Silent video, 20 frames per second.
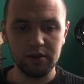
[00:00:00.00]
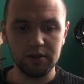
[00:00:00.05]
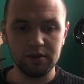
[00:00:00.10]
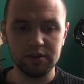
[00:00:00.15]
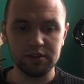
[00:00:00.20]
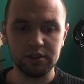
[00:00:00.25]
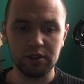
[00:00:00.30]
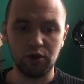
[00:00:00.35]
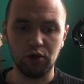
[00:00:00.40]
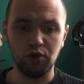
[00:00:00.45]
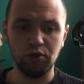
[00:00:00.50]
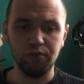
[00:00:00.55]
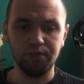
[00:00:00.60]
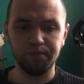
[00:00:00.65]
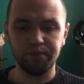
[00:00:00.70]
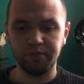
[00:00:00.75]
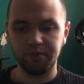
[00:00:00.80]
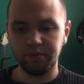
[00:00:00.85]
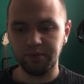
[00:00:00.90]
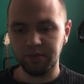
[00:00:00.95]
So,
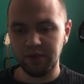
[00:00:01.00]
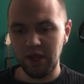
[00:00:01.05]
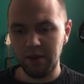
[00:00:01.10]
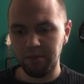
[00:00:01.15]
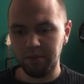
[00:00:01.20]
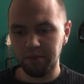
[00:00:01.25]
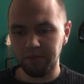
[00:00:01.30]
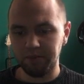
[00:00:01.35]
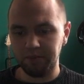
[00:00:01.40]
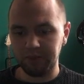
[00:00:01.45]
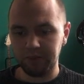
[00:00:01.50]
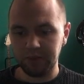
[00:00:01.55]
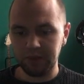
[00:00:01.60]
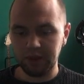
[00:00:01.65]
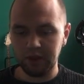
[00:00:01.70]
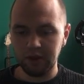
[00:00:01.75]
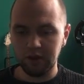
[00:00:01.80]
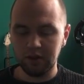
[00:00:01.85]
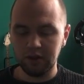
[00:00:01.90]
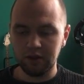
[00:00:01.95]
yep,
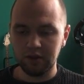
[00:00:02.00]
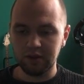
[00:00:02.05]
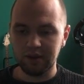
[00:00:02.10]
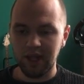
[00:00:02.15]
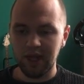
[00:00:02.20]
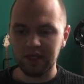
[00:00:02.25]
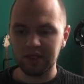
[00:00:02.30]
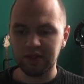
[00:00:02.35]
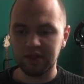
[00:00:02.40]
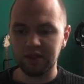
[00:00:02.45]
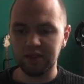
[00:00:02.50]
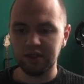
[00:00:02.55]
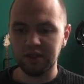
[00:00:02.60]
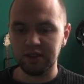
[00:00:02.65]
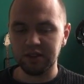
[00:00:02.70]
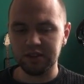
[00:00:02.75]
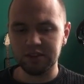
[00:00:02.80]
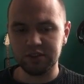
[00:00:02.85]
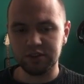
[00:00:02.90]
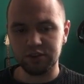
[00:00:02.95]
next
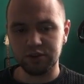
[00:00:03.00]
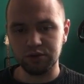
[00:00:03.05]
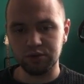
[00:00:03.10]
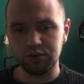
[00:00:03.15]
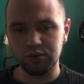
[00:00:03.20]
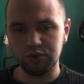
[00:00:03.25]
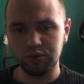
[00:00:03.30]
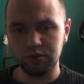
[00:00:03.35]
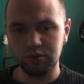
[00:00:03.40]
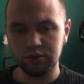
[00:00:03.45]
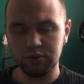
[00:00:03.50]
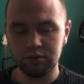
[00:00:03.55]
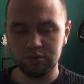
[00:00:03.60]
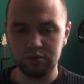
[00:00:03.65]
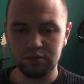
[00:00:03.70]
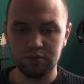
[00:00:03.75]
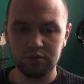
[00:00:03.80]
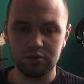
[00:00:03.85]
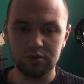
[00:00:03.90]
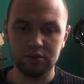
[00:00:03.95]
thing is to
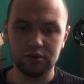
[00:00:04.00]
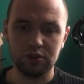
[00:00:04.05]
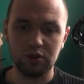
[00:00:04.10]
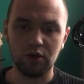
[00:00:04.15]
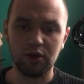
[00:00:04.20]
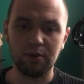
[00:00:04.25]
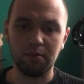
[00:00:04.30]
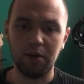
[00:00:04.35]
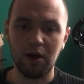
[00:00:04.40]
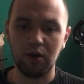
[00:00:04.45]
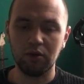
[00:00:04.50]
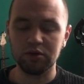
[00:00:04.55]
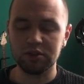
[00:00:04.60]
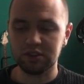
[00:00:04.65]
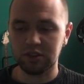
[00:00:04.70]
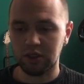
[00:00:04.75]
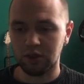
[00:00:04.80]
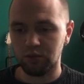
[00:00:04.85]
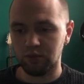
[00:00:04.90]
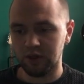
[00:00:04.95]
talk about
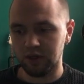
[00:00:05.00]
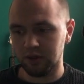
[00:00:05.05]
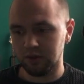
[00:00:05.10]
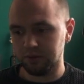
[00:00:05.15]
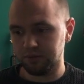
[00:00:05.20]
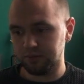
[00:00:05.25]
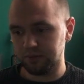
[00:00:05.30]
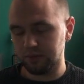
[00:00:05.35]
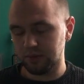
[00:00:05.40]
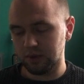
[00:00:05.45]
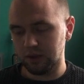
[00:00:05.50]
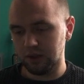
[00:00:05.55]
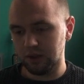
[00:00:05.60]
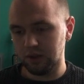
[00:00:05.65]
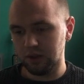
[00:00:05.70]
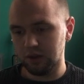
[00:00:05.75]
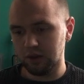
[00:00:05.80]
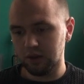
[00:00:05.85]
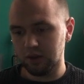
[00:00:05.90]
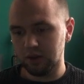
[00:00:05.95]
our
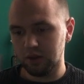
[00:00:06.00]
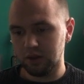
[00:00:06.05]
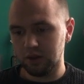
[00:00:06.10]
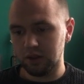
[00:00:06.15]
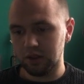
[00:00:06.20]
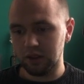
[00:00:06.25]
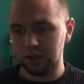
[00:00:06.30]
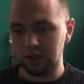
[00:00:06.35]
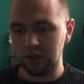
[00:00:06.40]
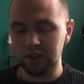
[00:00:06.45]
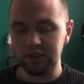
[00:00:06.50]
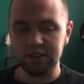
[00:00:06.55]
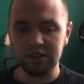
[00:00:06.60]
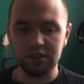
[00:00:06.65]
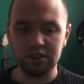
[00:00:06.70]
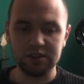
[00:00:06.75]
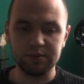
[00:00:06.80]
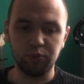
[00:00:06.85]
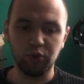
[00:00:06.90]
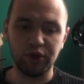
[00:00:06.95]

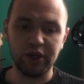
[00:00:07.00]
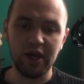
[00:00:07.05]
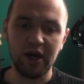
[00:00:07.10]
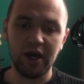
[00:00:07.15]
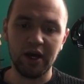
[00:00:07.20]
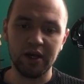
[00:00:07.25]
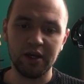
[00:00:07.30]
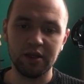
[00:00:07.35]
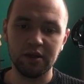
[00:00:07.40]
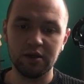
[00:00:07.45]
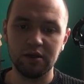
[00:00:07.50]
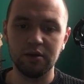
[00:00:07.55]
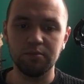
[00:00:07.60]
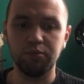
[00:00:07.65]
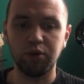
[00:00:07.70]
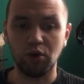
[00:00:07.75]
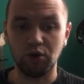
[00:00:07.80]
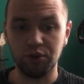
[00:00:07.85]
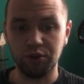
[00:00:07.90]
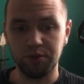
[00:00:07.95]
little spooky eye
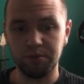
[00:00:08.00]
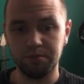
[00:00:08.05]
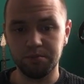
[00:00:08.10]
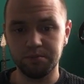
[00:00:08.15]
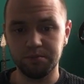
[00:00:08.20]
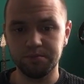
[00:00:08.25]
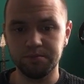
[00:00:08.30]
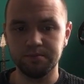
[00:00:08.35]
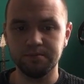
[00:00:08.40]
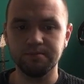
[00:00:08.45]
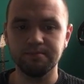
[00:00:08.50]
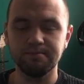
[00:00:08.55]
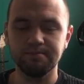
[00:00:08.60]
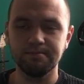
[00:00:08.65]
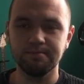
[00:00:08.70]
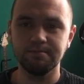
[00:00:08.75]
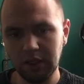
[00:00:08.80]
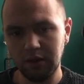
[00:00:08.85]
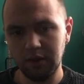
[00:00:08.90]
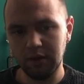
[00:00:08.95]
pawn.
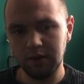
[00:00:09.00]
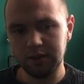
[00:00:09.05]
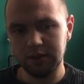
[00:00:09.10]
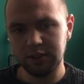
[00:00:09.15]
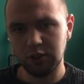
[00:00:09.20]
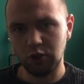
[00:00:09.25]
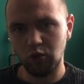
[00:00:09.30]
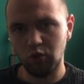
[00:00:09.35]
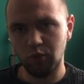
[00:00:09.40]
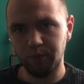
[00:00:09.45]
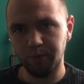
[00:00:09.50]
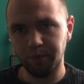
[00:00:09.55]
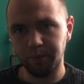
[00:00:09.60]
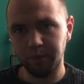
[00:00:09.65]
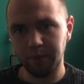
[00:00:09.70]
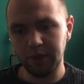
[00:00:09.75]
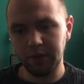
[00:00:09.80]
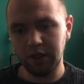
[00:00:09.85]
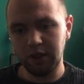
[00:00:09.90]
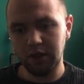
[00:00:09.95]
So,
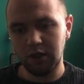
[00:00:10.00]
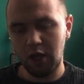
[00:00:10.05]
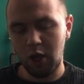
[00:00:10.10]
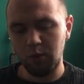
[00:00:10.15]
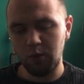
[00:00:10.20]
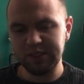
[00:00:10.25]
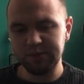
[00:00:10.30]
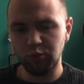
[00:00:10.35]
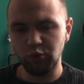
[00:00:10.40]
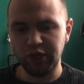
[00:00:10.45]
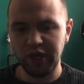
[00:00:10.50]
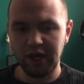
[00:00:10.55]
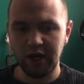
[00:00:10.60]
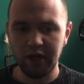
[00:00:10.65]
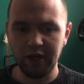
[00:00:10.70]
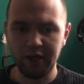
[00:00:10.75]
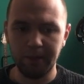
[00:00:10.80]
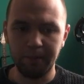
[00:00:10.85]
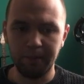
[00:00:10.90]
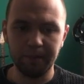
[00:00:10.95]
our spooky
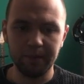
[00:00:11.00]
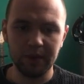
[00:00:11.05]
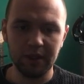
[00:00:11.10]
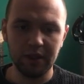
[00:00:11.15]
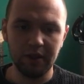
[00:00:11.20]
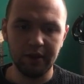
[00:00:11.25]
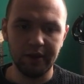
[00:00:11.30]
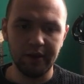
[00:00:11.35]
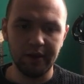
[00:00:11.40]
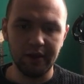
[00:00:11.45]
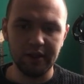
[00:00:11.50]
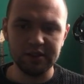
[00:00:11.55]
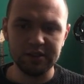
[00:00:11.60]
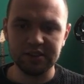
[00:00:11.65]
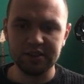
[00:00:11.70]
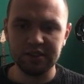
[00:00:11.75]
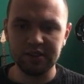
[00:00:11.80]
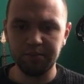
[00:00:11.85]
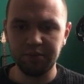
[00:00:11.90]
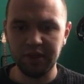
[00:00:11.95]
eye, it's
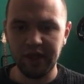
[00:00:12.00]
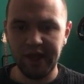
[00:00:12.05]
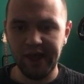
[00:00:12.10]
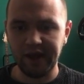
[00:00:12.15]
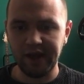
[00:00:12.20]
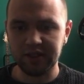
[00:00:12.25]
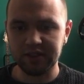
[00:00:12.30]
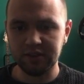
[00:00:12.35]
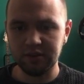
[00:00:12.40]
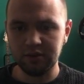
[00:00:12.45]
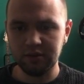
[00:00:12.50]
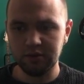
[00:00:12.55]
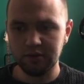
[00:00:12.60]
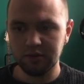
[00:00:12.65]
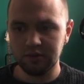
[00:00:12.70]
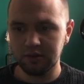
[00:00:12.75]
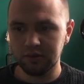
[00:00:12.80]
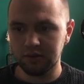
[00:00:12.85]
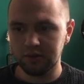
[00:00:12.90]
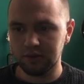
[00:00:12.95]
simple actor,
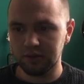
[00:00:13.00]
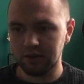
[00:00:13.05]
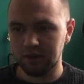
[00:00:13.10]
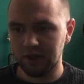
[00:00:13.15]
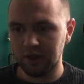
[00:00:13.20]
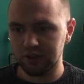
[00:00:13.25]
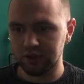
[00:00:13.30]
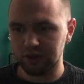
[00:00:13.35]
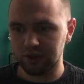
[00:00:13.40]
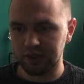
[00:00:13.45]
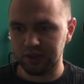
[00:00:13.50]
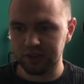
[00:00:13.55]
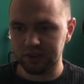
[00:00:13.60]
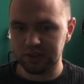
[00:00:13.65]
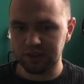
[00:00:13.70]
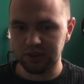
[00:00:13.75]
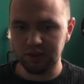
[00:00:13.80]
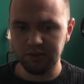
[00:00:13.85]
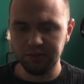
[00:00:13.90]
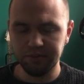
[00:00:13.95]
as you can
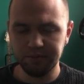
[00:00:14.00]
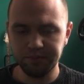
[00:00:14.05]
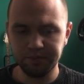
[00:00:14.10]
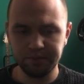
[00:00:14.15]
see,